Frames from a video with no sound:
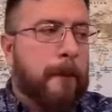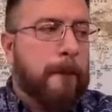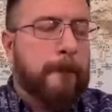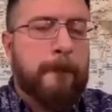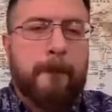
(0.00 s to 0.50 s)

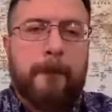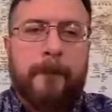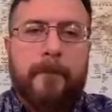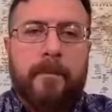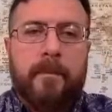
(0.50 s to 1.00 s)

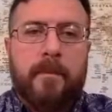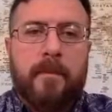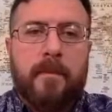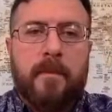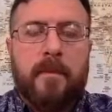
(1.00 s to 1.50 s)

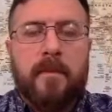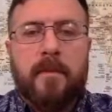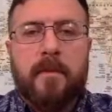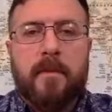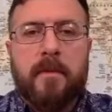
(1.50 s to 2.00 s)

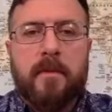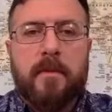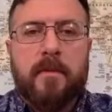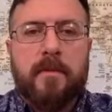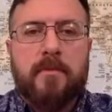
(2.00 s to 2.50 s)

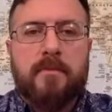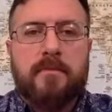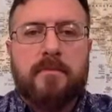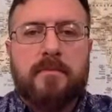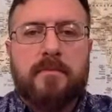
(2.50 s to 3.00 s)

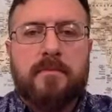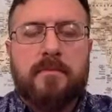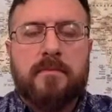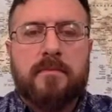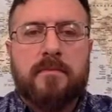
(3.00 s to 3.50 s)

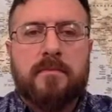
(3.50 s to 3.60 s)
(not speaking)